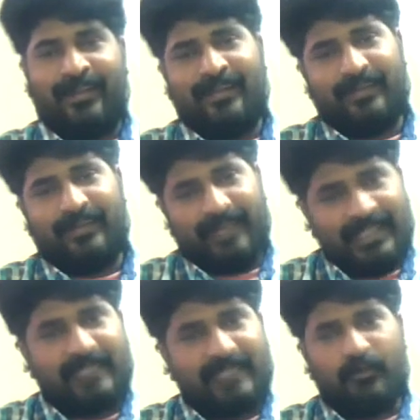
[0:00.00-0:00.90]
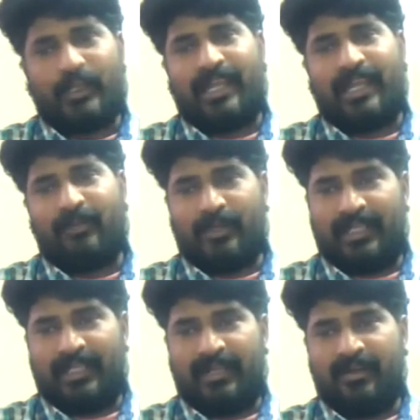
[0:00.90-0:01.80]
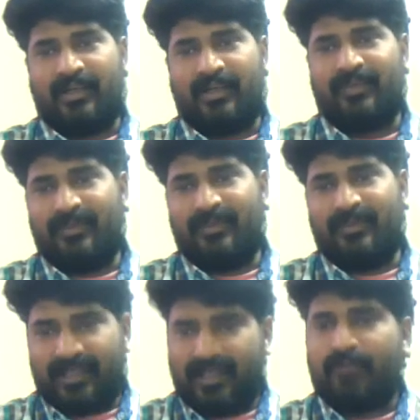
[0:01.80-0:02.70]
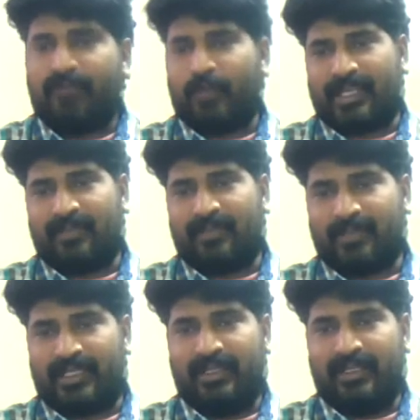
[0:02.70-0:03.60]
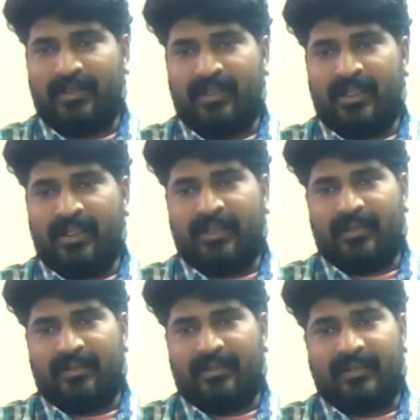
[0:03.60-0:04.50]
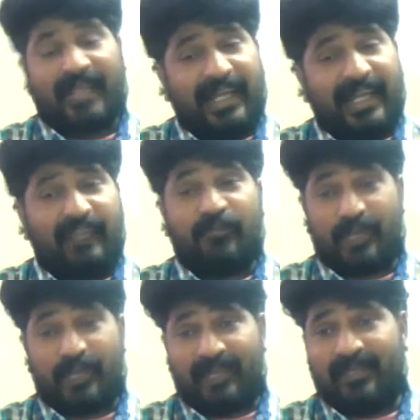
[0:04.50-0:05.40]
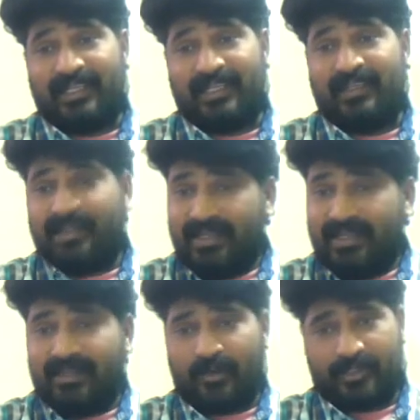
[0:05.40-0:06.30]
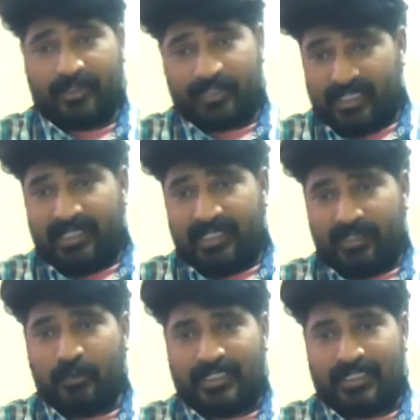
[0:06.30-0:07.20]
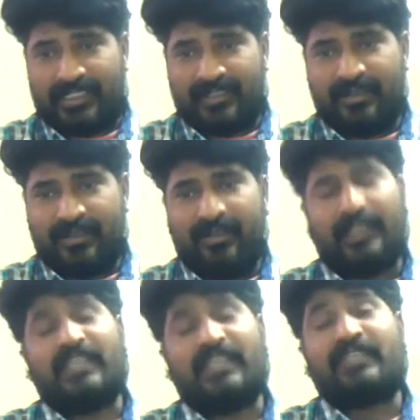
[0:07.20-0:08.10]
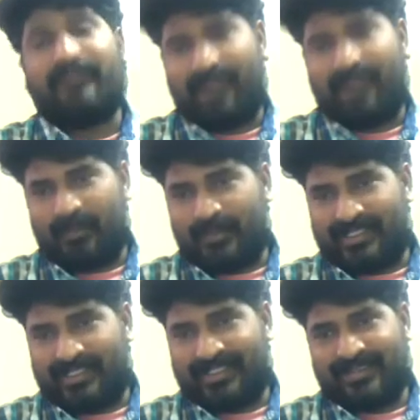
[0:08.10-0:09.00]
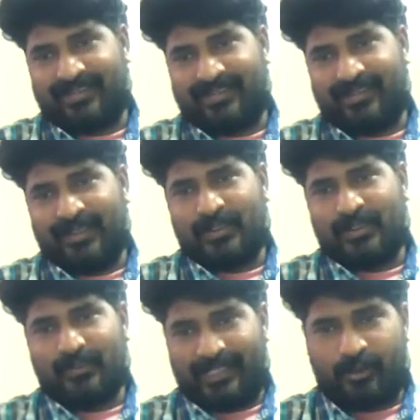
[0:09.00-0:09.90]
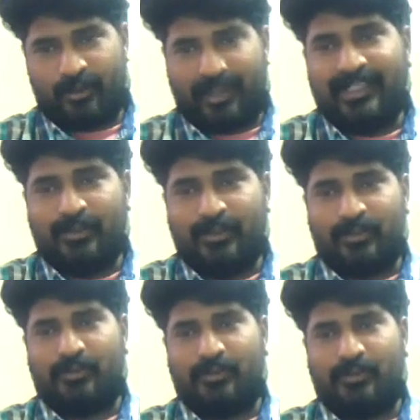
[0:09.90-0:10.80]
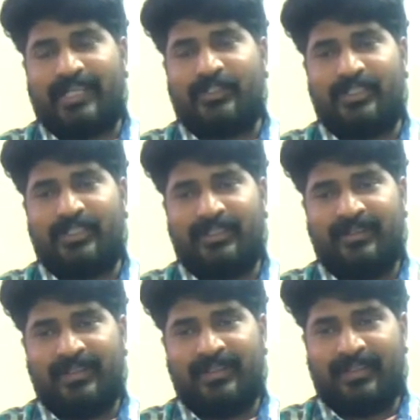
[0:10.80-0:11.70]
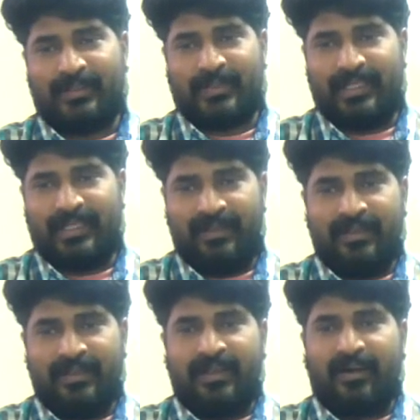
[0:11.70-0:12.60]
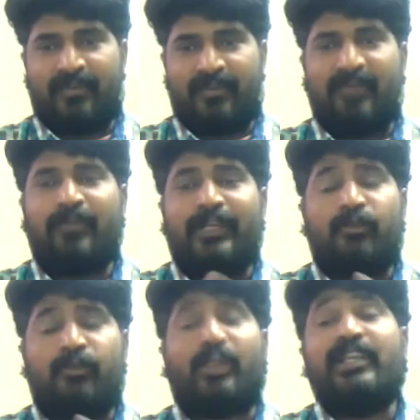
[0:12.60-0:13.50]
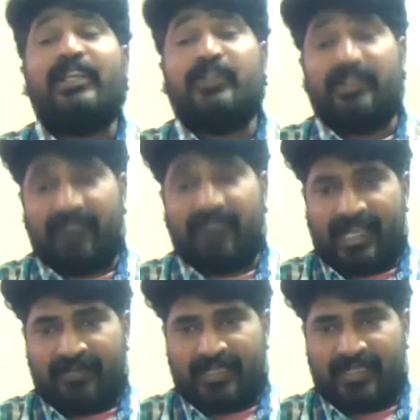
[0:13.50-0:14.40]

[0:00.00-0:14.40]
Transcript: his vocabulary or maybe her vocabulary, the kind of vocabulary he or she uses is fabulous. So we try to judge, okay, or maybe we try to evaluate,